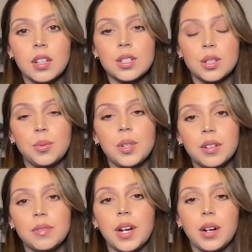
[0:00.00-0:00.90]
So we
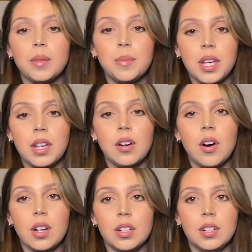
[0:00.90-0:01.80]
are very big
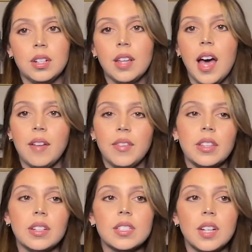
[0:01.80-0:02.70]
on having
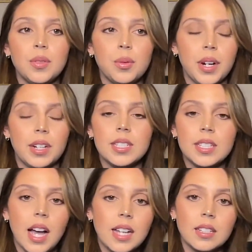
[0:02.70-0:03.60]
that self-awareness
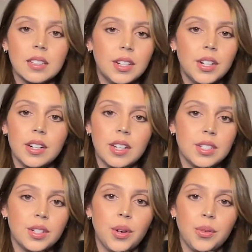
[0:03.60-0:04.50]
as a leader and
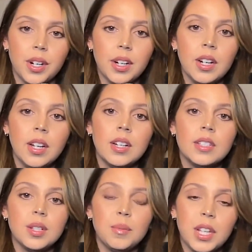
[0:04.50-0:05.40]
as an owner
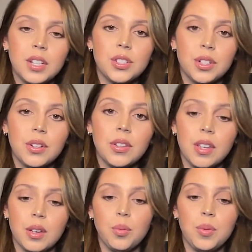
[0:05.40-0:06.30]
to make sure
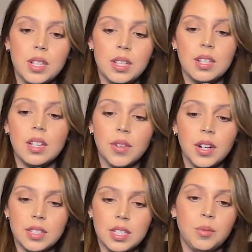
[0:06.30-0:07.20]
that we give
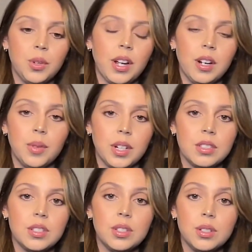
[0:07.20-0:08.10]
our team credit where
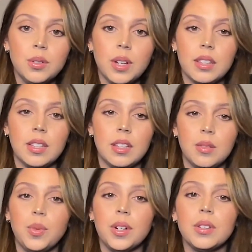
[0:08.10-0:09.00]
it's due. And
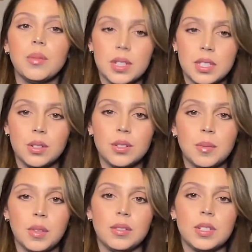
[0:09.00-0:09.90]
then we're the ones
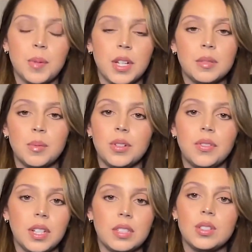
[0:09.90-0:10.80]
ultimately responsible if
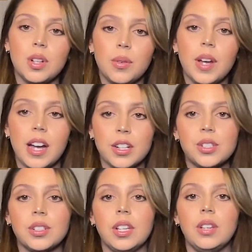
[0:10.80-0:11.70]
things don't
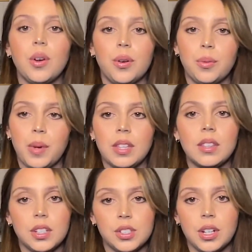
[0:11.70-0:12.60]
actually go the way that
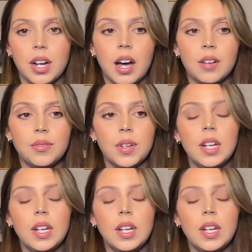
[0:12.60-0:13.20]
they should have.